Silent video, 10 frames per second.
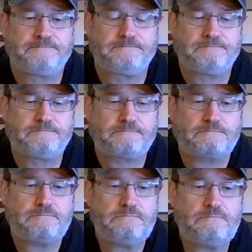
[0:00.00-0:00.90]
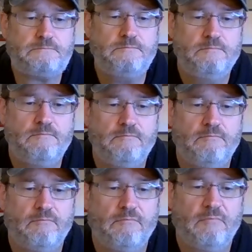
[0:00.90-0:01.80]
Nothing is said.